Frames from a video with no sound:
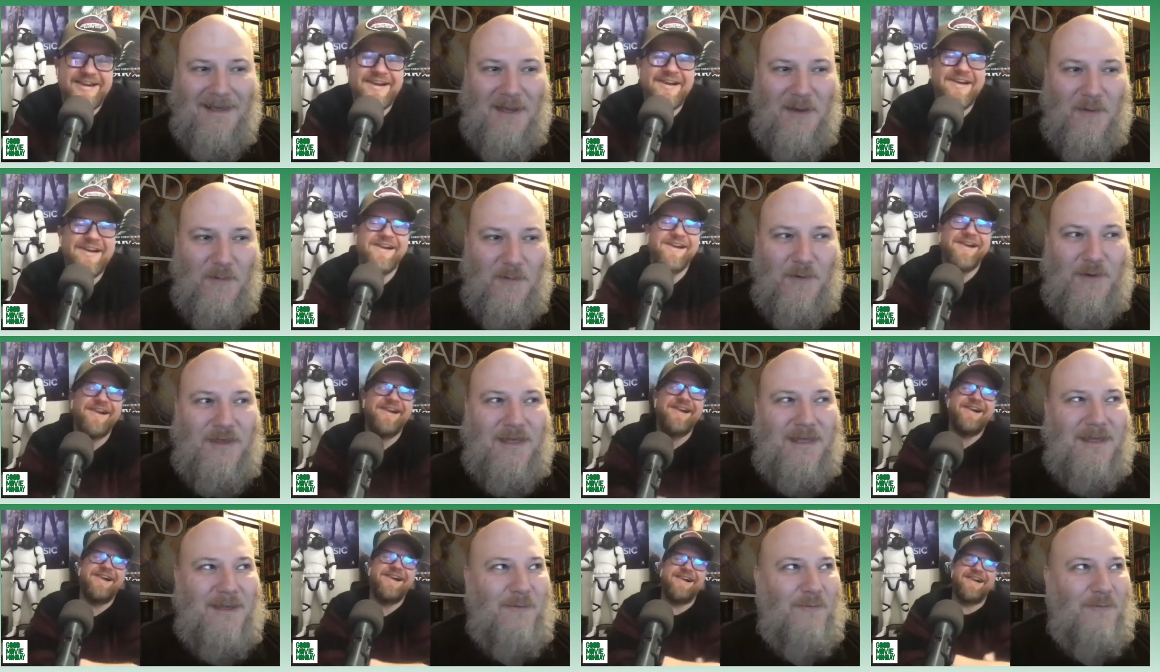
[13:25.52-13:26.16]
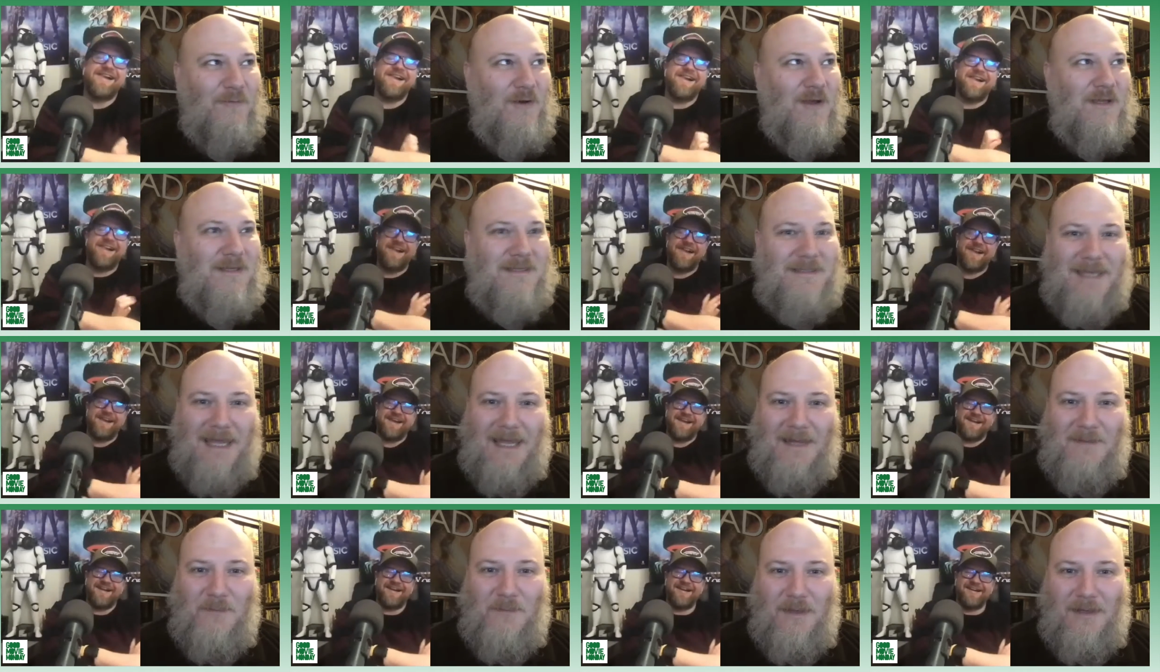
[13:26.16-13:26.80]
Speaker 1: within the first
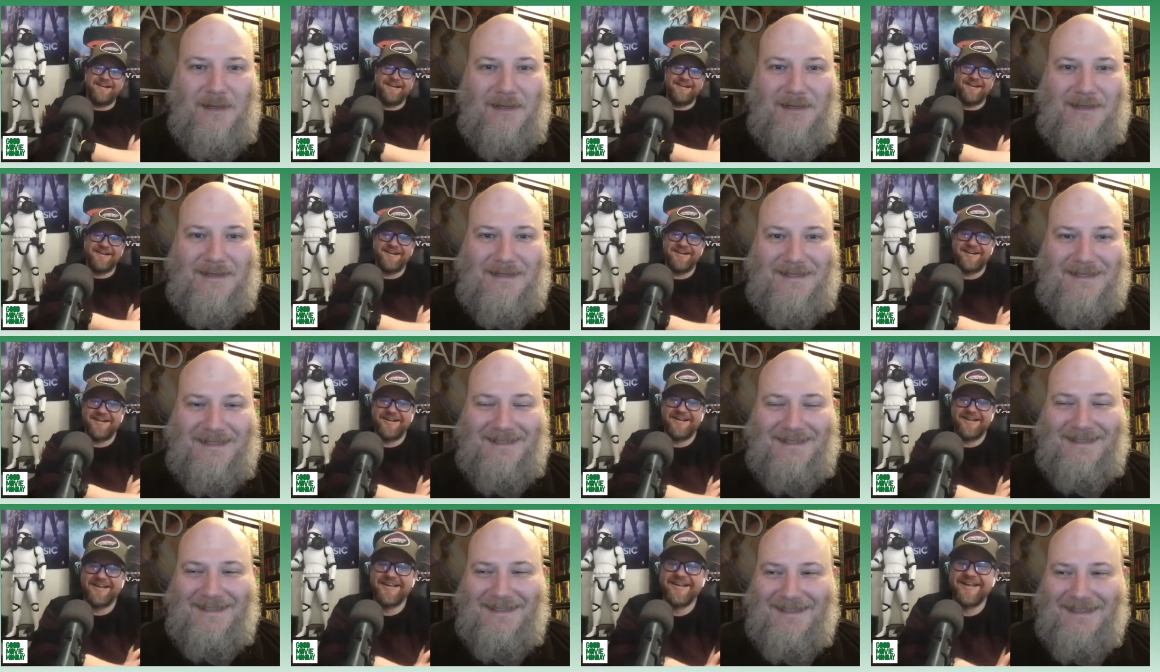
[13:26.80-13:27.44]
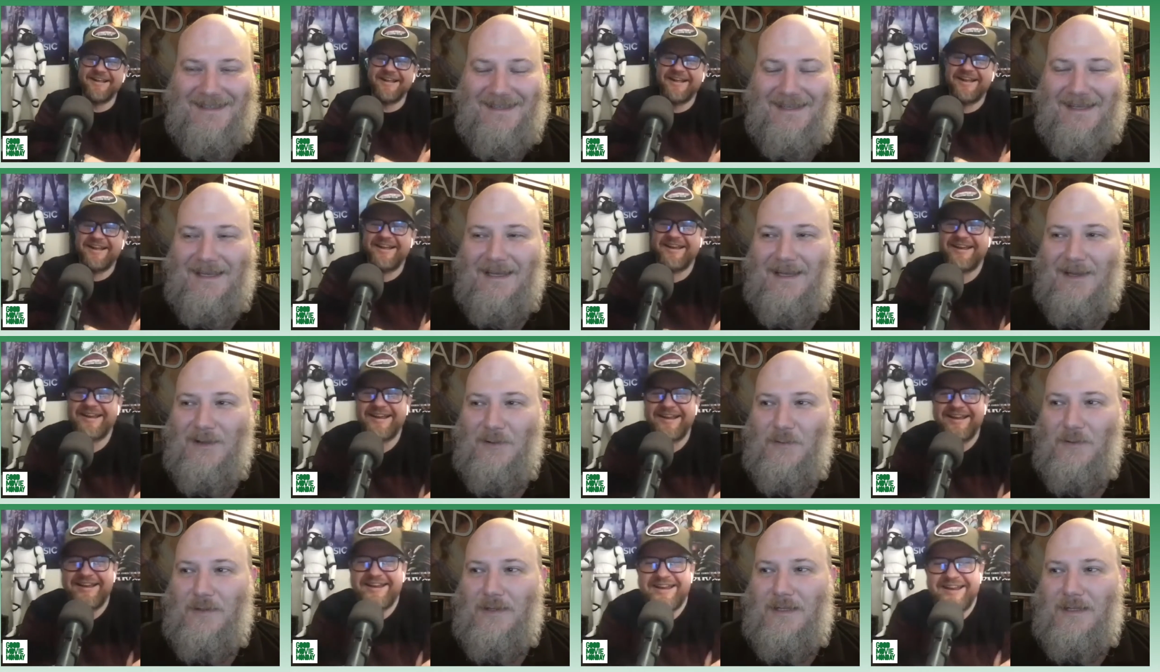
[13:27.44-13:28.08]
10 minutes
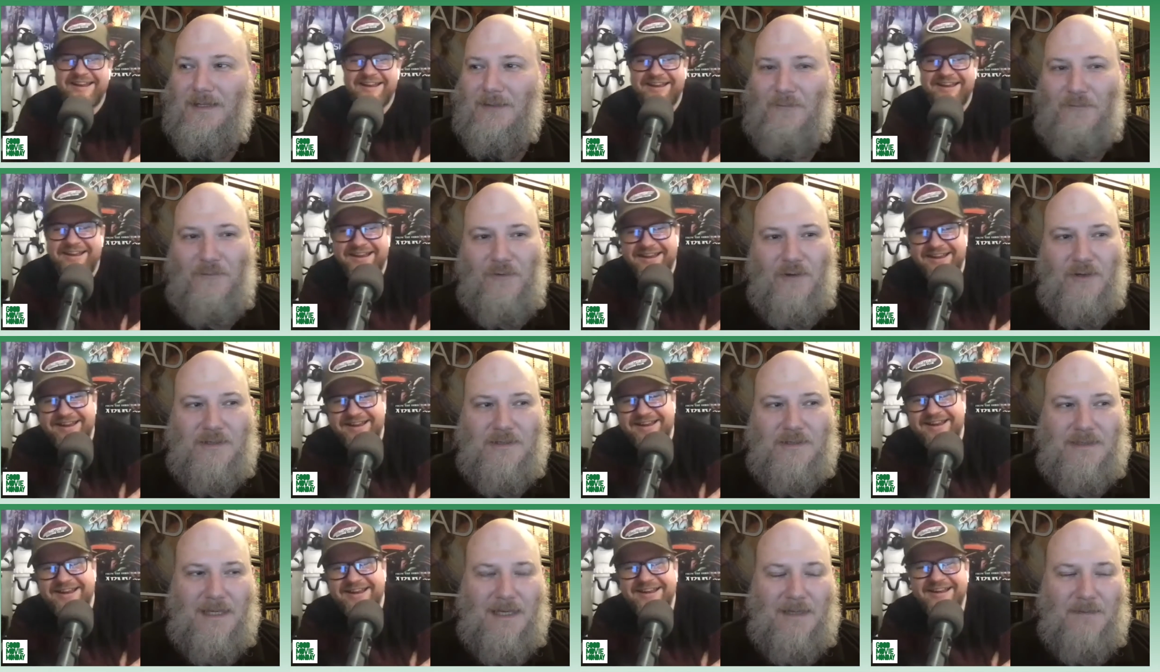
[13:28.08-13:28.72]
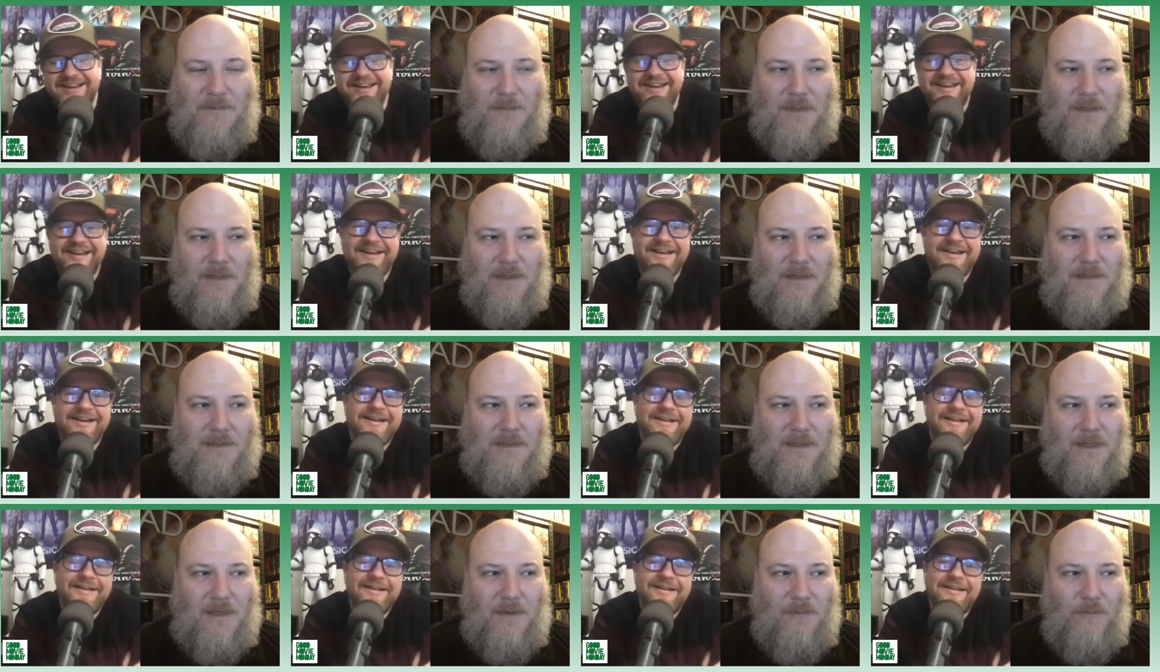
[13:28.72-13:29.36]
within the first 10 minutes
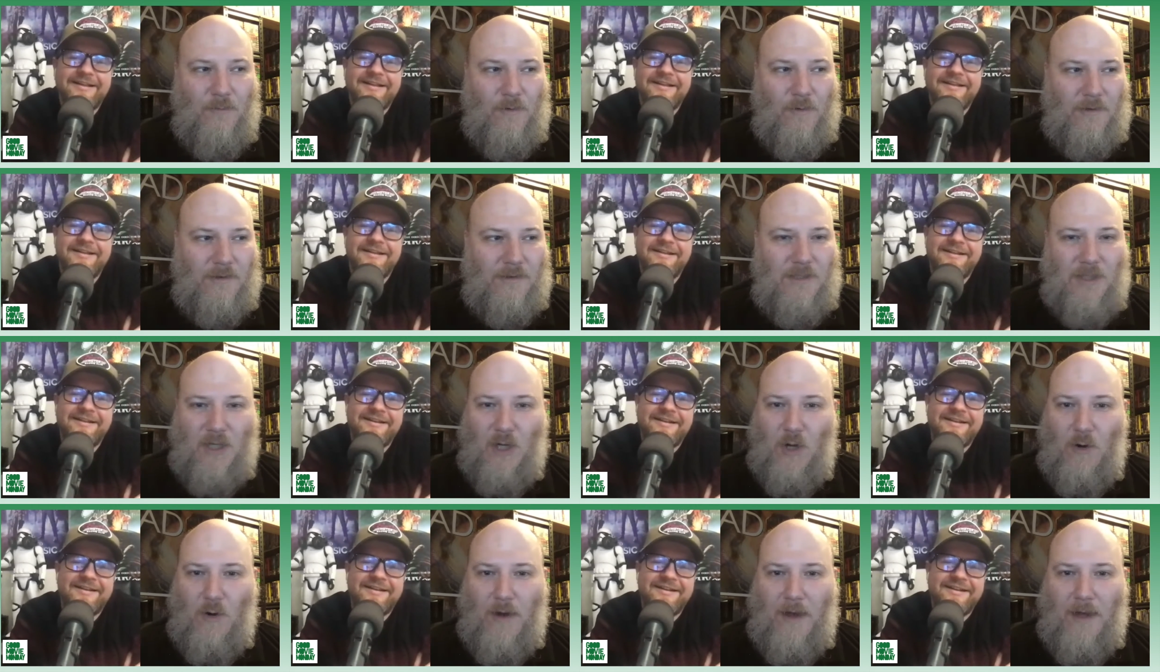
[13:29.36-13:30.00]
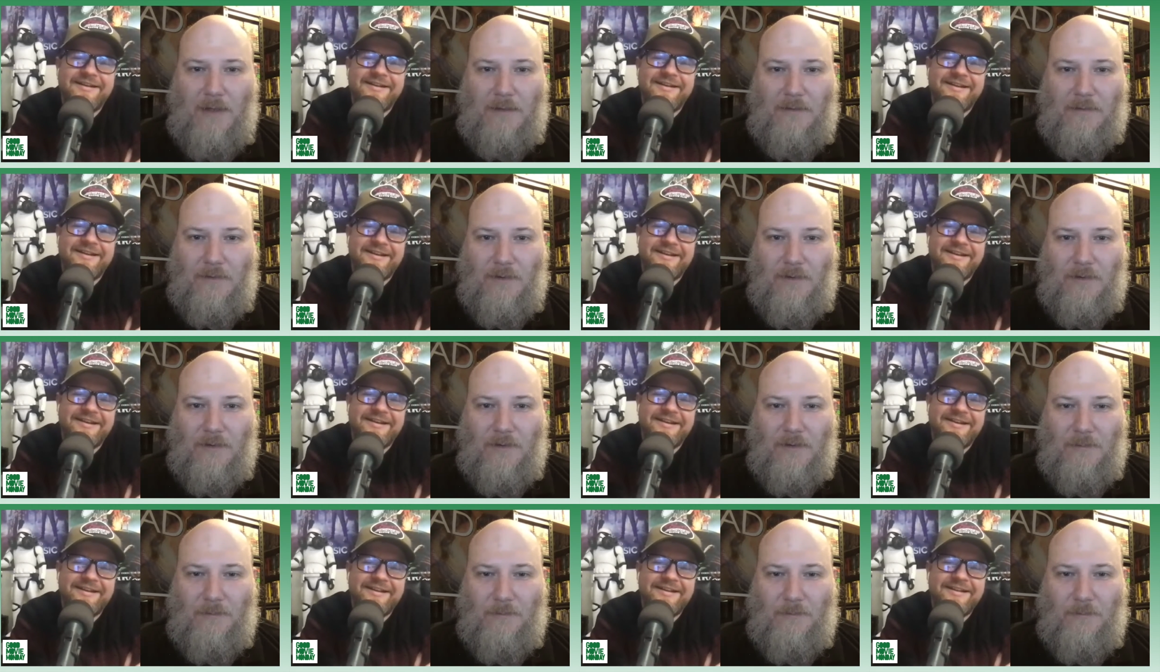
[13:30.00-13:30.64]
i wanted to go out on
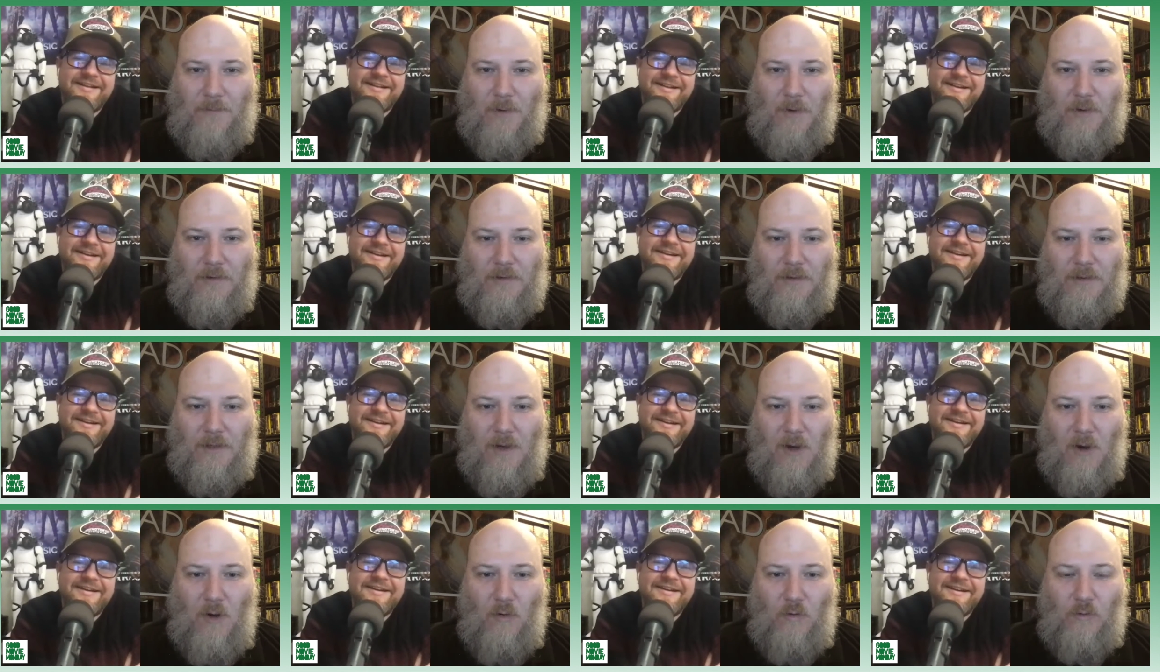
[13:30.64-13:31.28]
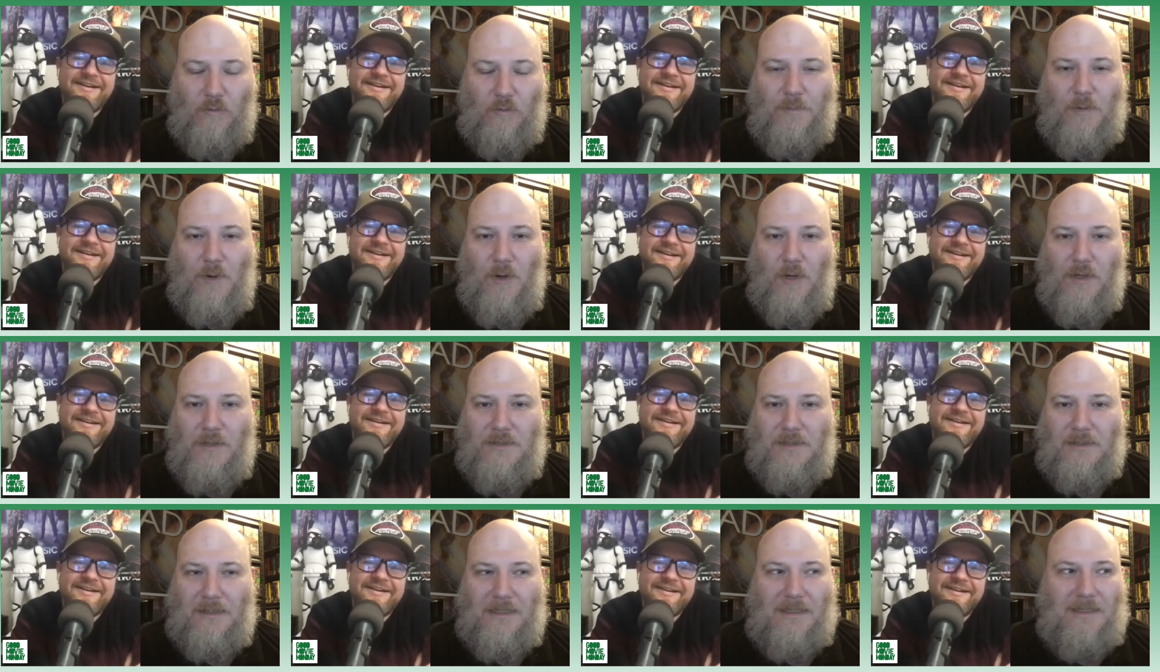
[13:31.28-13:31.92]
a on an old
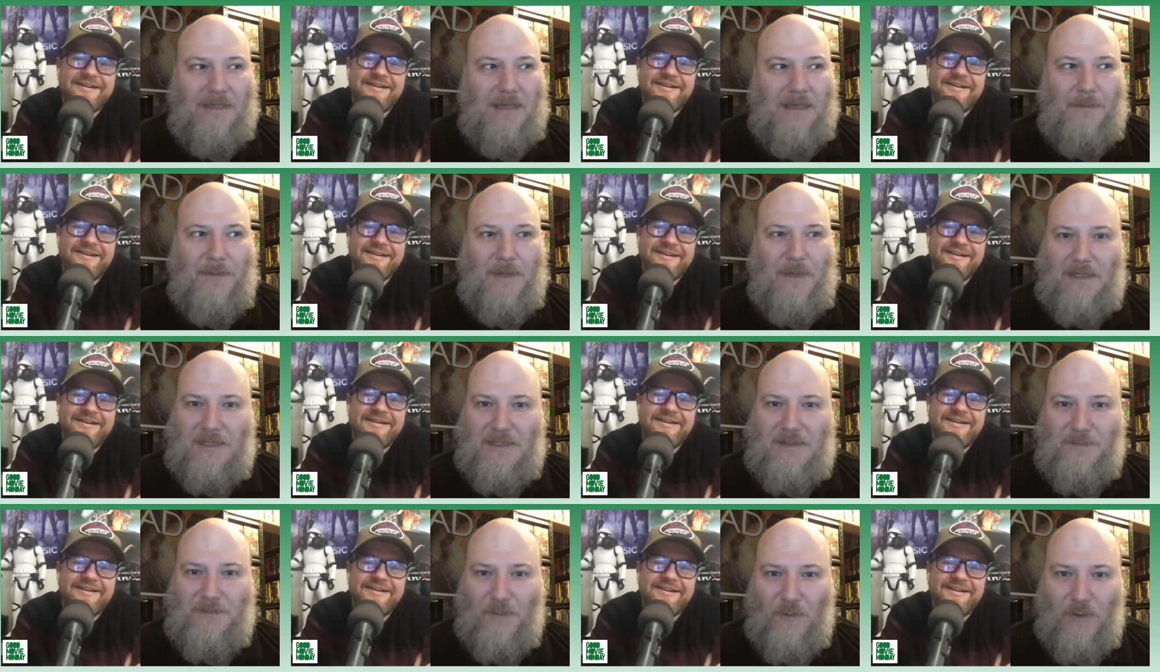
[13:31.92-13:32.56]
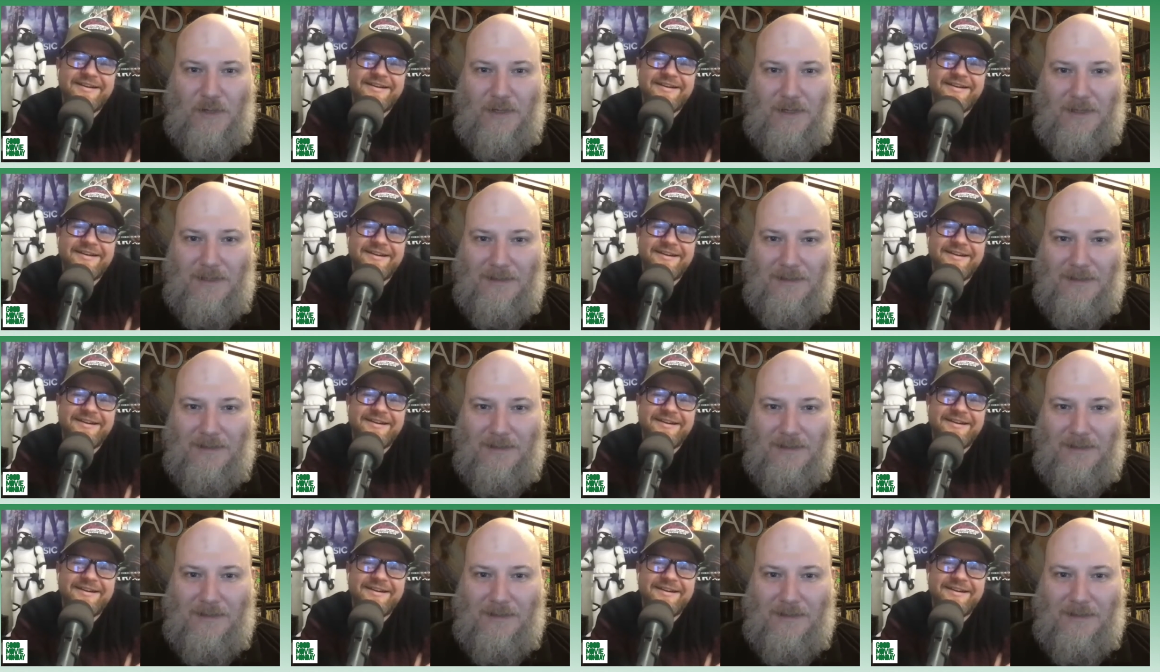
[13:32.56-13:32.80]
person clubbing spree